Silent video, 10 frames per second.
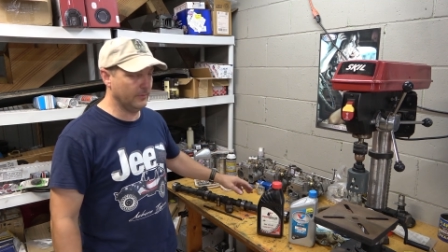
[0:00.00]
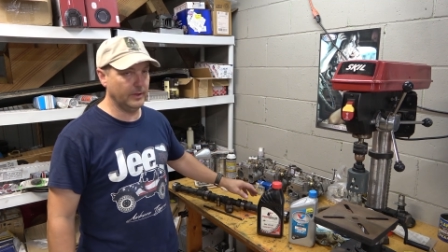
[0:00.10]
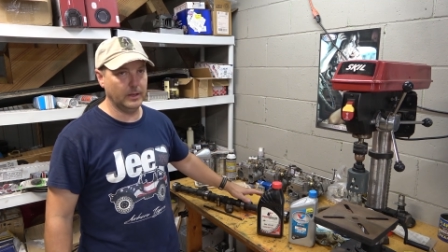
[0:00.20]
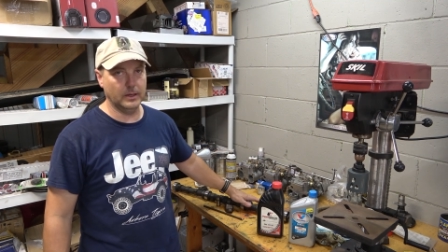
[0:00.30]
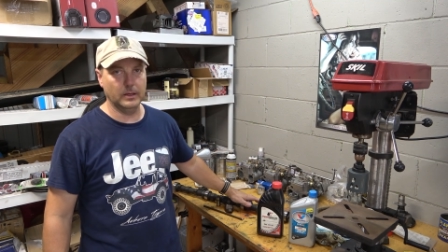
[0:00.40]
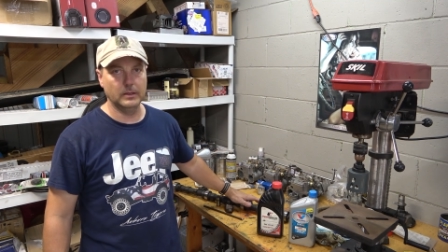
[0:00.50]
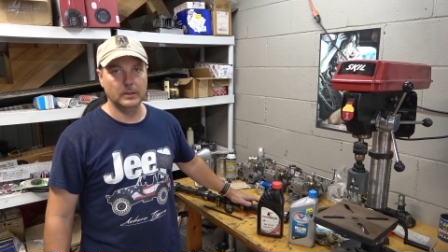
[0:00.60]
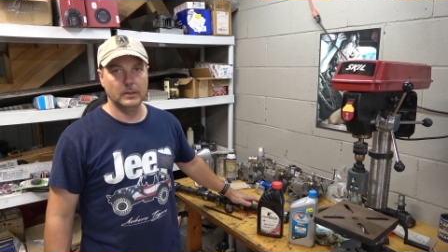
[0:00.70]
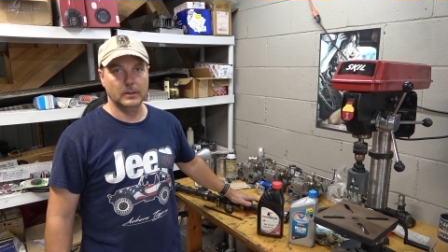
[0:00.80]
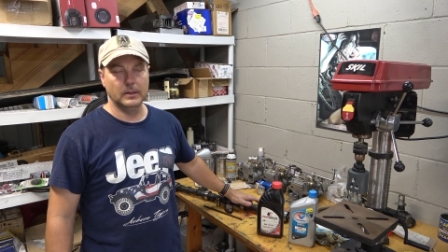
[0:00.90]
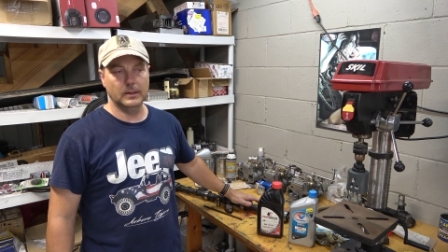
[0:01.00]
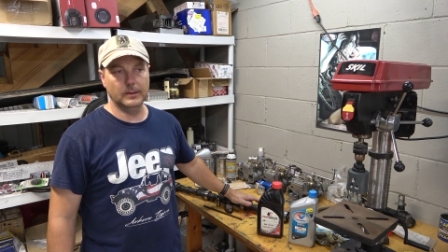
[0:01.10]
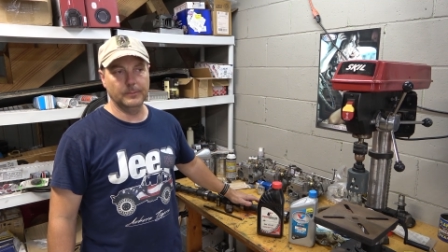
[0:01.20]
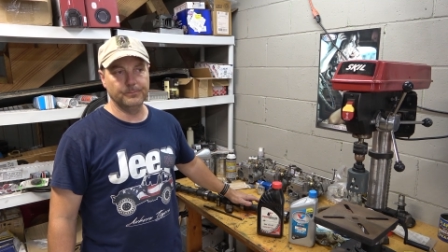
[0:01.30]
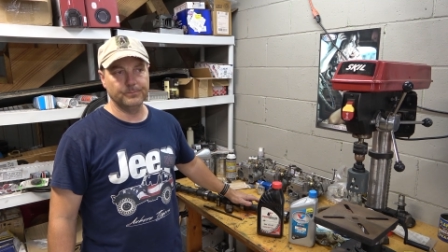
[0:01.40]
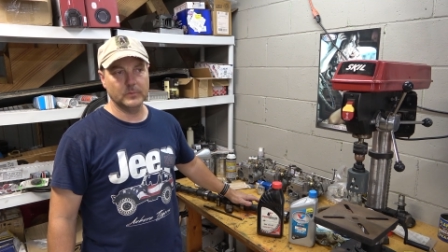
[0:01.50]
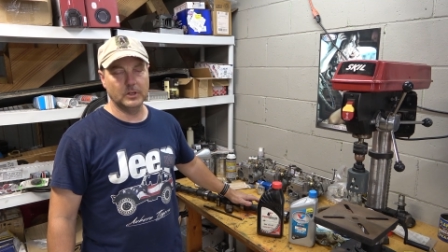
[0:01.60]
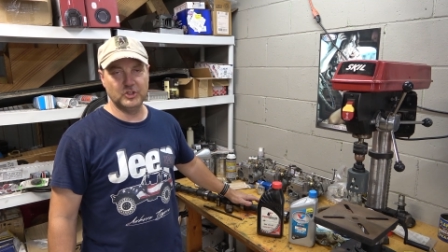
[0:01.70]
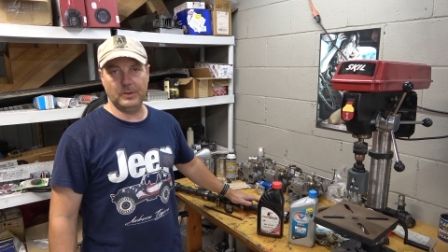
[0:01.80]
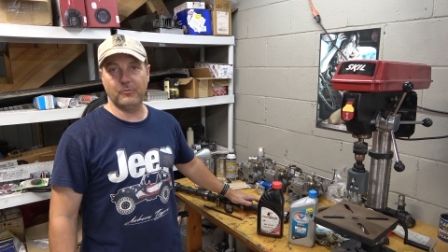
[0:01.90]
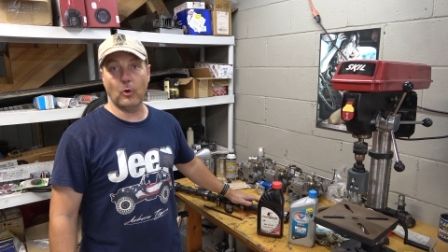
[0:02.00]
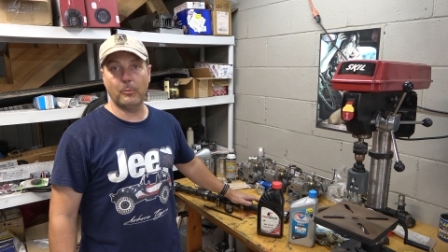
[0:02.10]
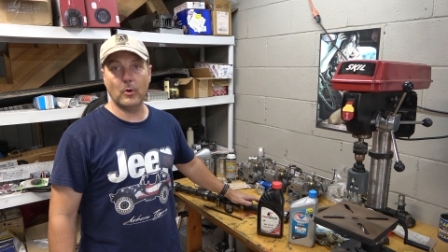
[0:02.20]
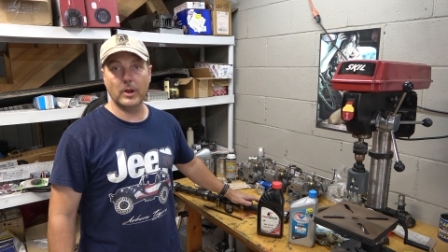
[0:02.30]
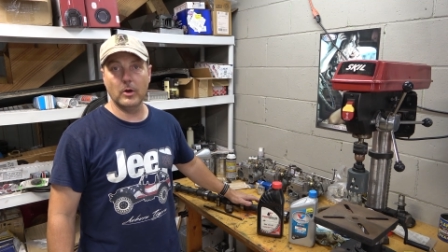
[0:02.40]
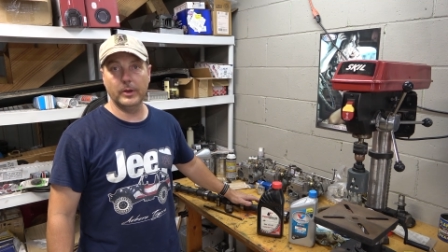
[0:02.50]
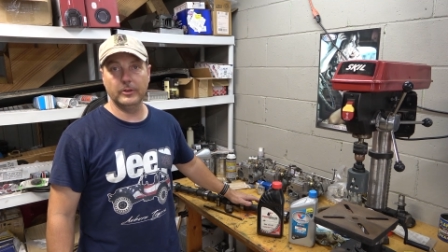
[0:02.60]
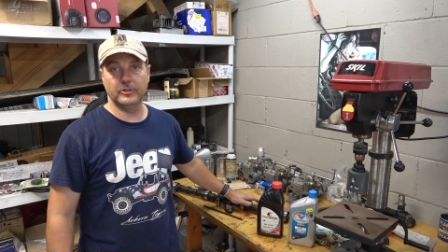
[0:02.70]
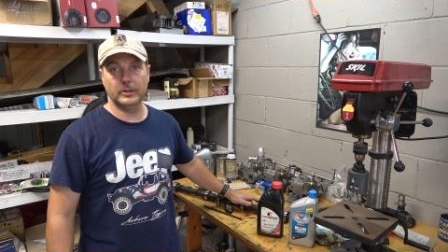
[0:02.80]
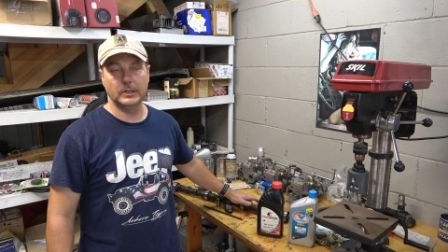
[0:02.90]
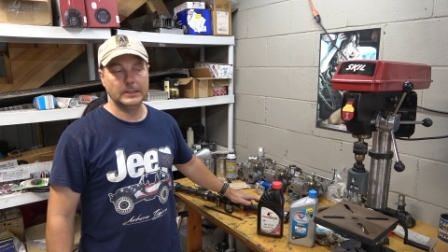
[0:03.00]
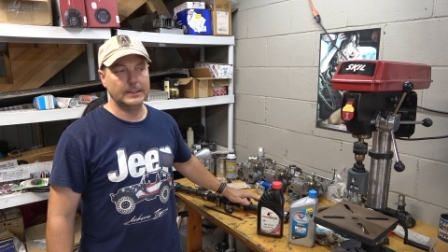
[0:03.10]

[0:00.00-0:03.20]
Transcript: of a, uh, um, a Jeep 4.0 engine.